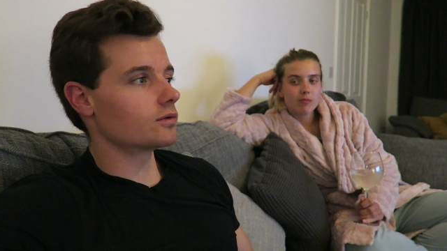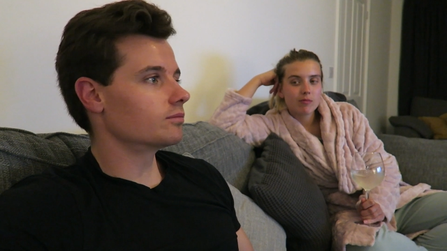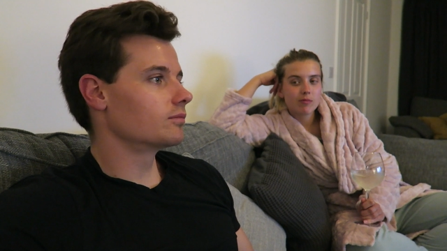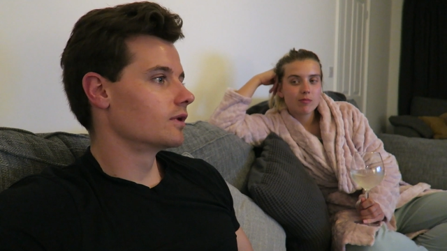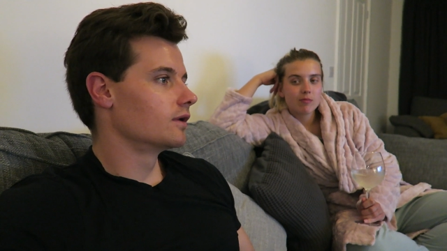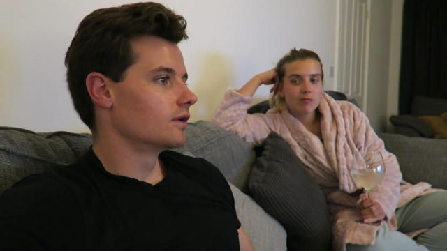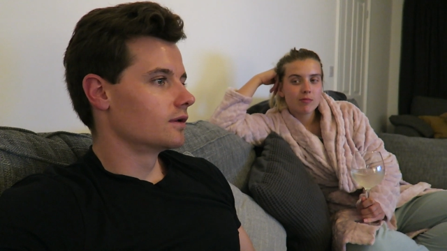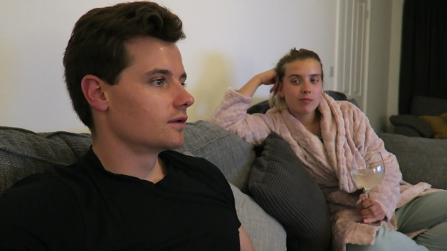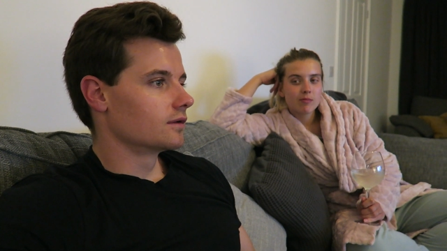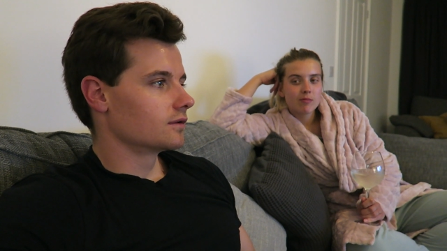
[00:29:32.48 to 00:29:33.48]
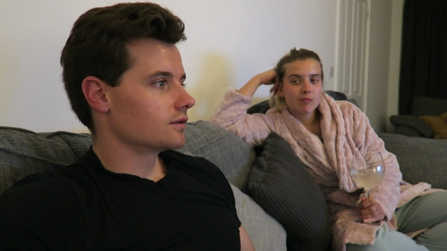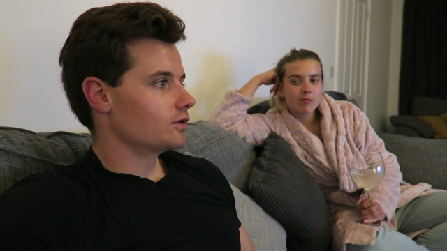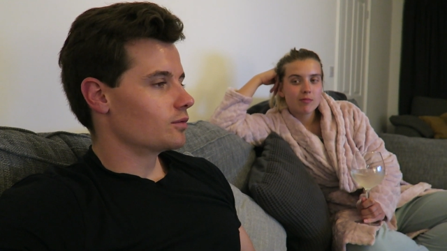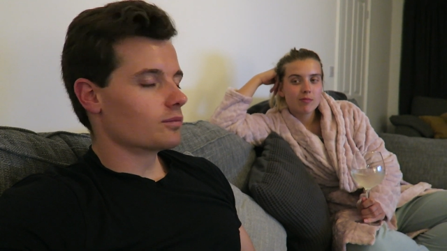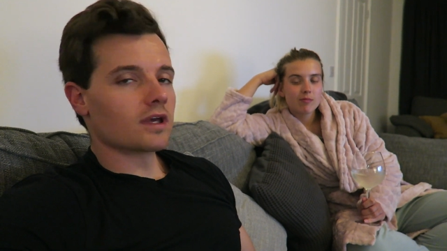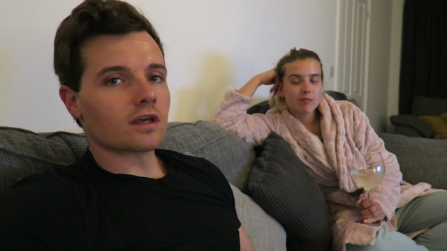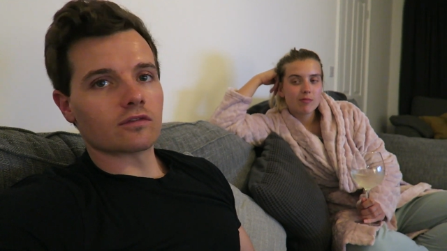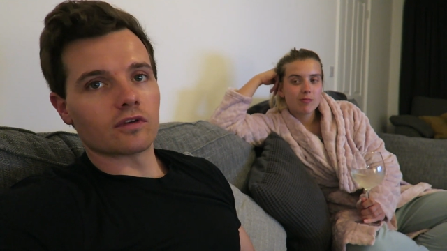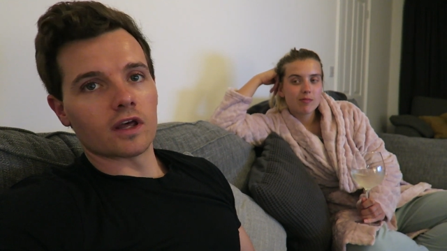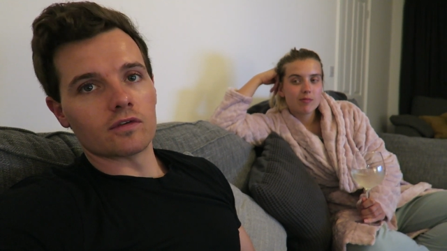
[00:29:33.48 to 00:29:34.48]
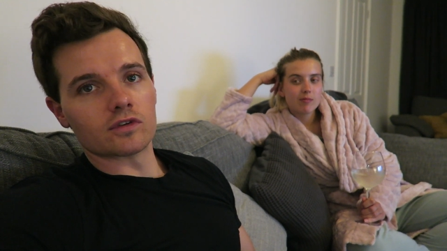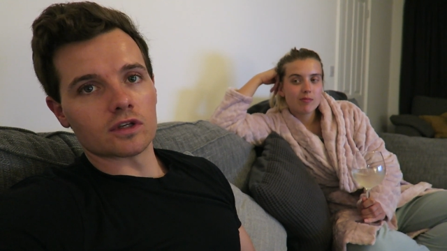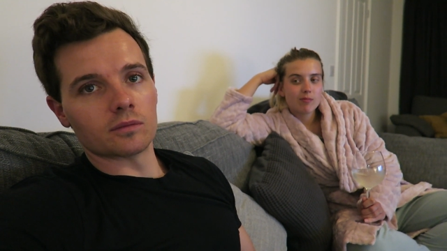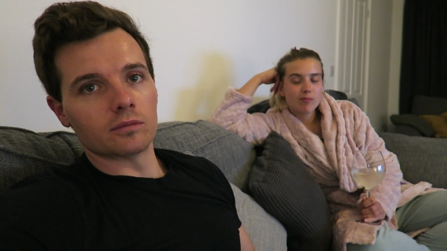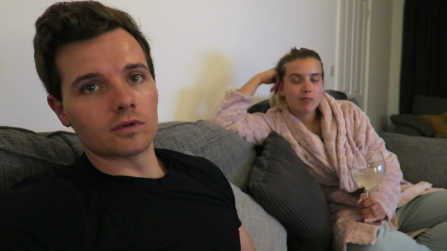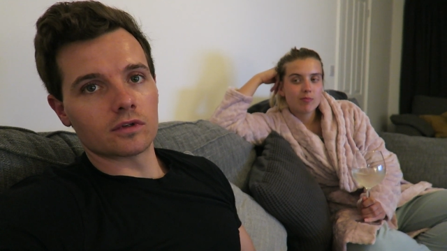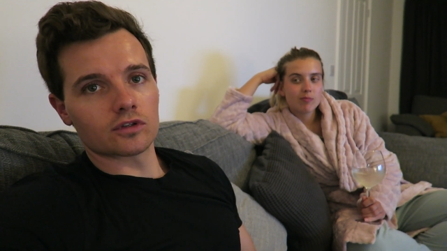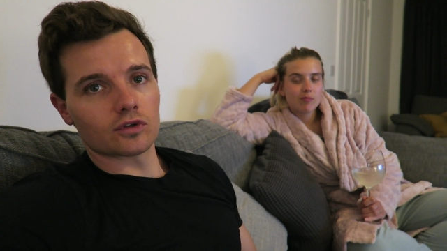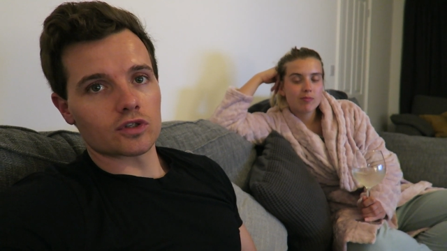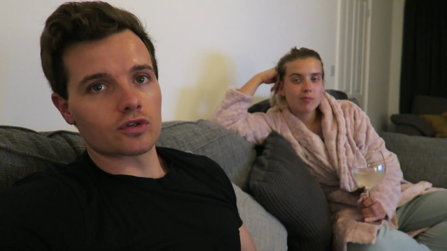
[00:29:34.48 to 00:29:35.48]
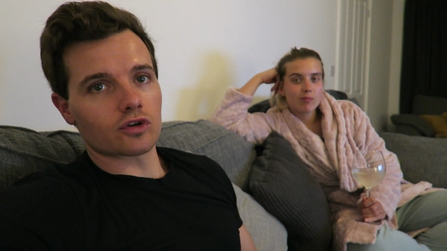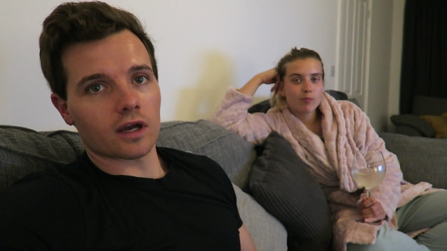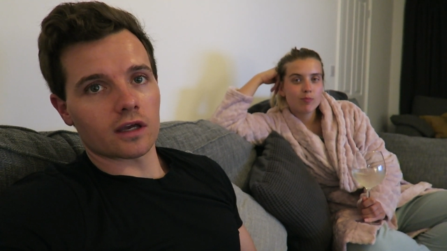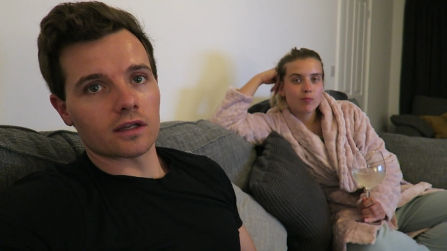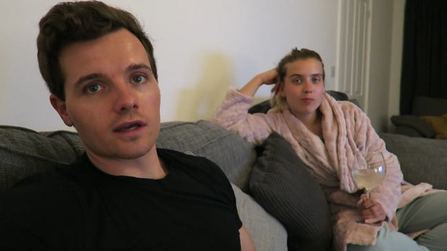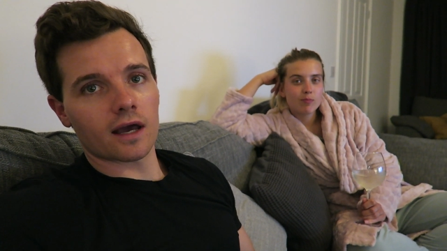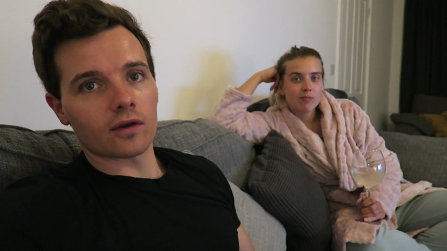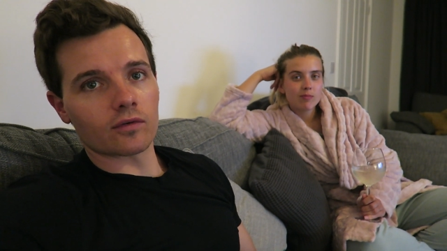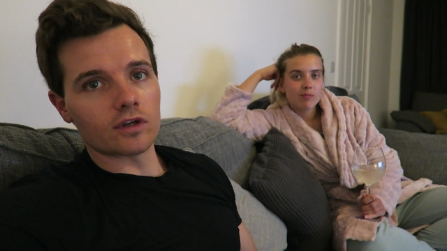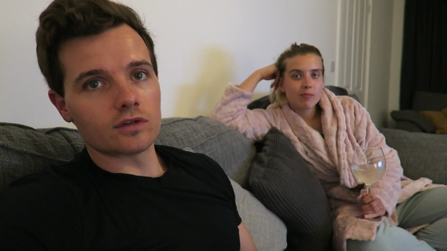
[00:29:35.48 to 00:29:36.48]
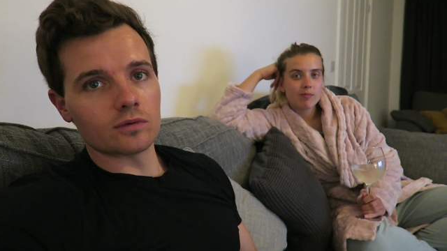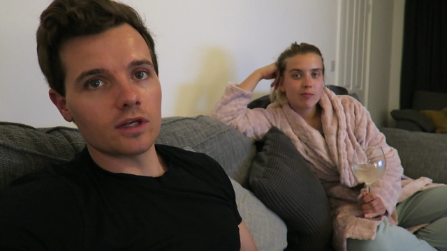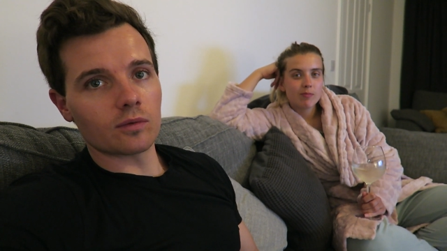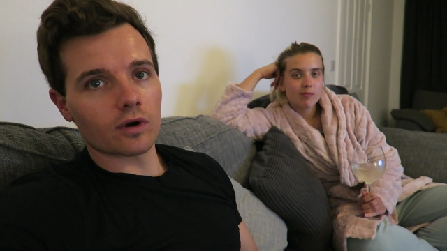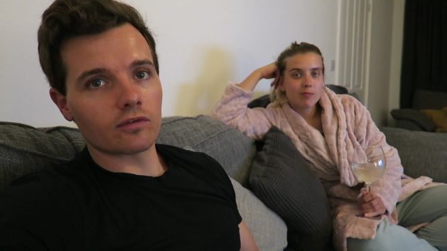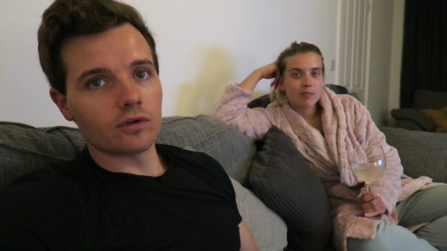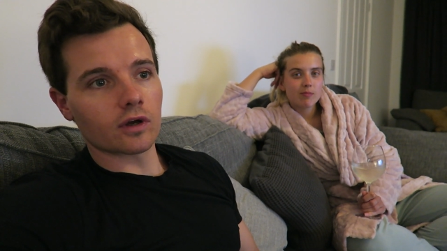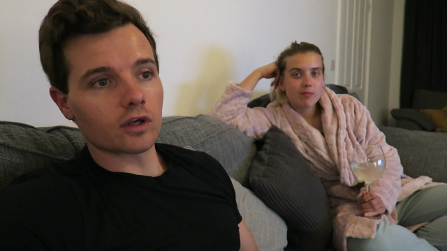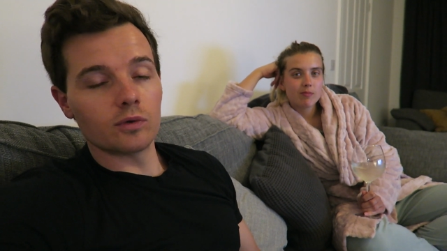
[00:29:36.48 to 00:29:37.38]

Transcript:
Speaker 1: can you can make it flavoursome, and as long as you track it in your calories, you can eat wherever you like.